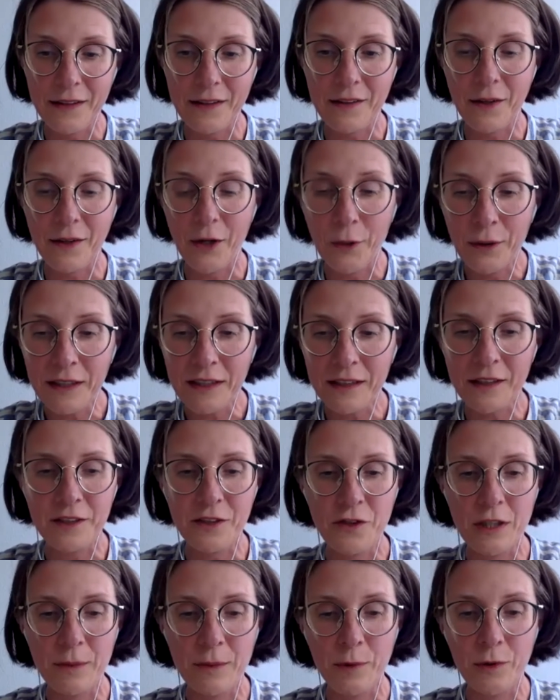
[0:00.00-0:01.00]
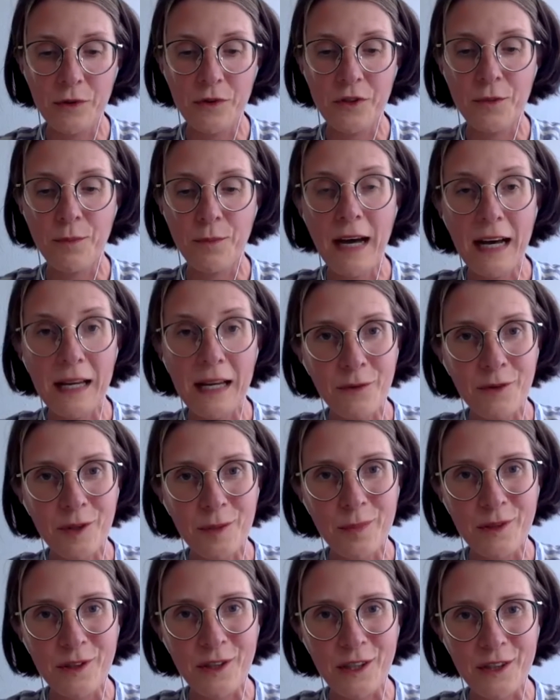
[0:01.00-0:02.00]
only contribute to part of the
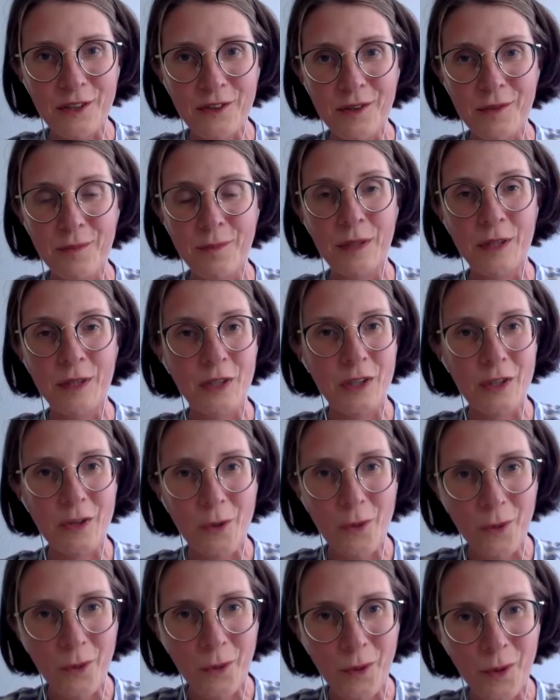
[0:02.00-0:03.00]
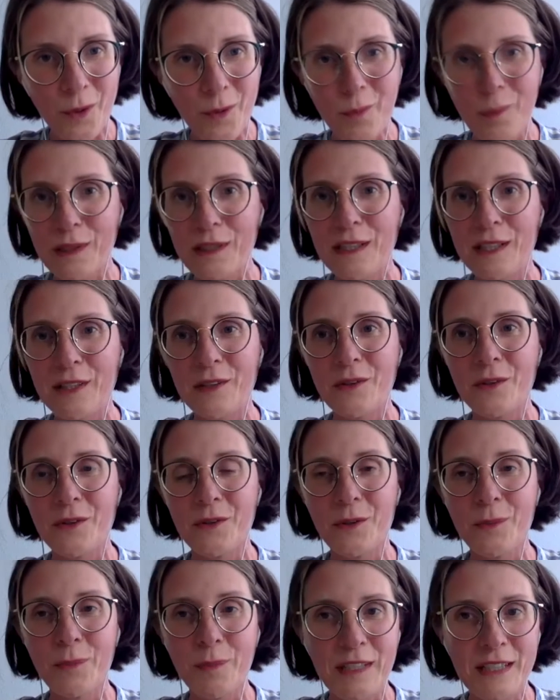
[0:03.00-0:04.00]
production, but not all. We need
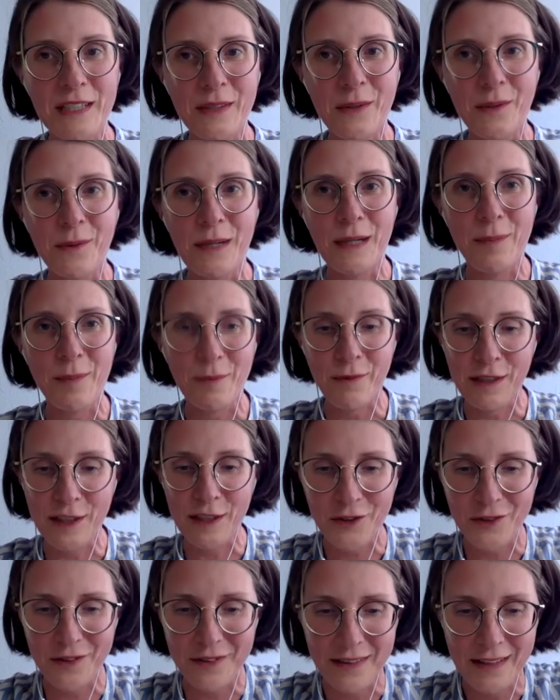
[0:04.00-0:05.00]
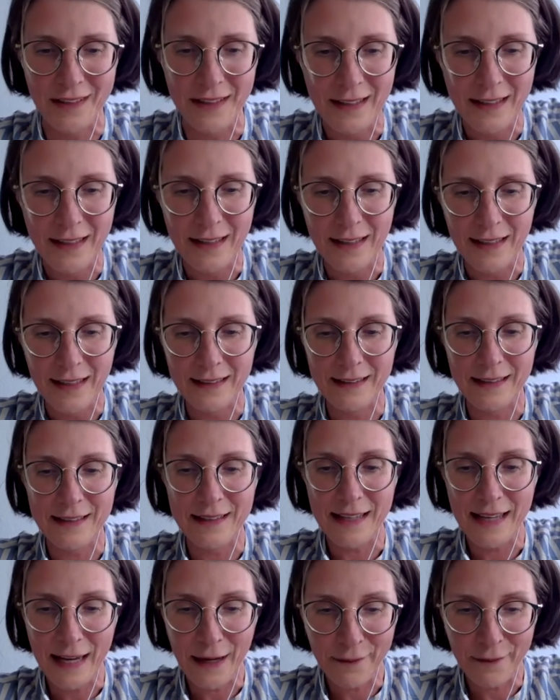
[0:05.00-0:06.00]
European collaboration in this
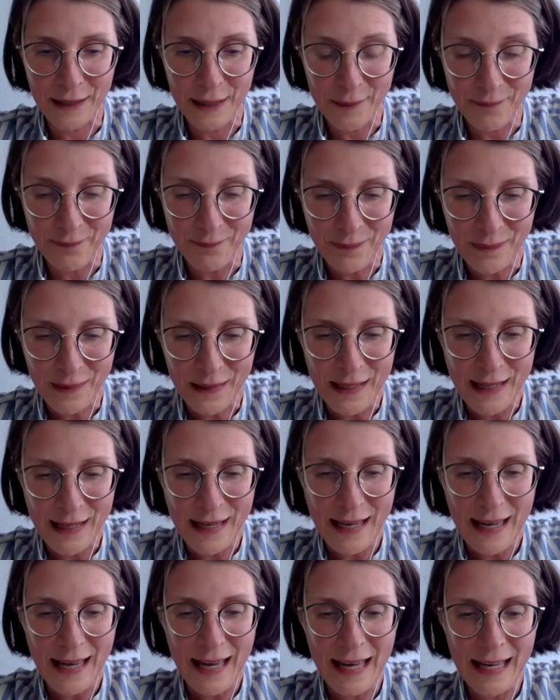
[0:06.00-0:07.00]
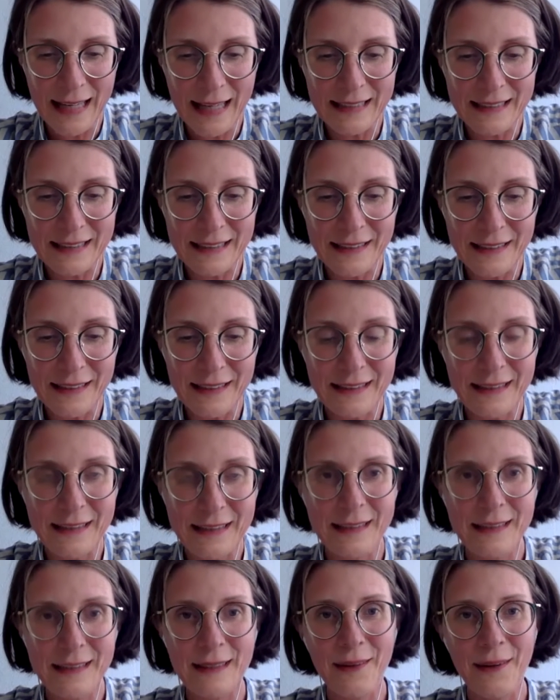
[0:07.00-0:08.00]
area. And
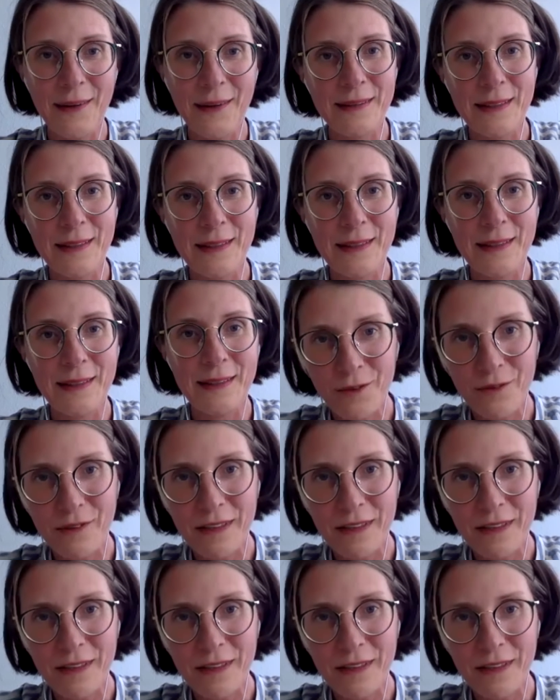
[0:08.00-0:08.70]
there's also